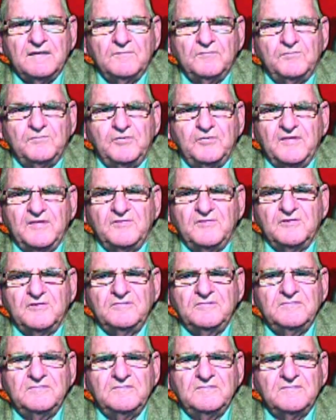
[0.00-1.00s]

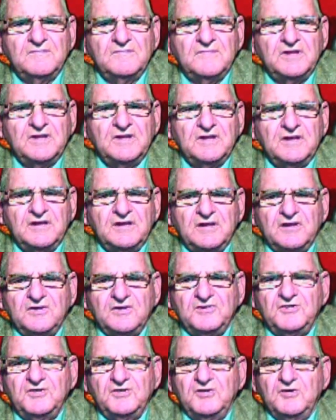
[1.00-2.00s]
Brethren,
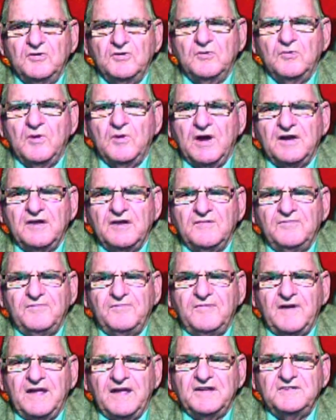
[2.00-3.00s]
do you want to
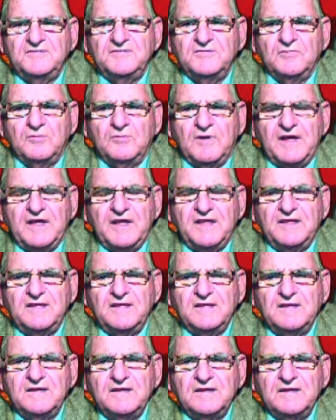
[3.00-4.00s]
find your way
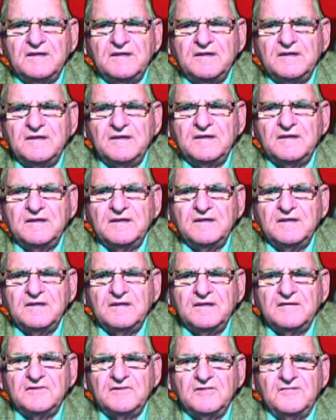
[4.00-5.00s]

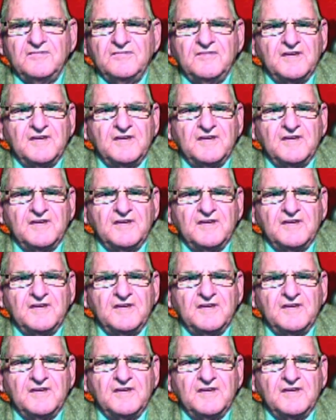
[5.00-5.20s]
to the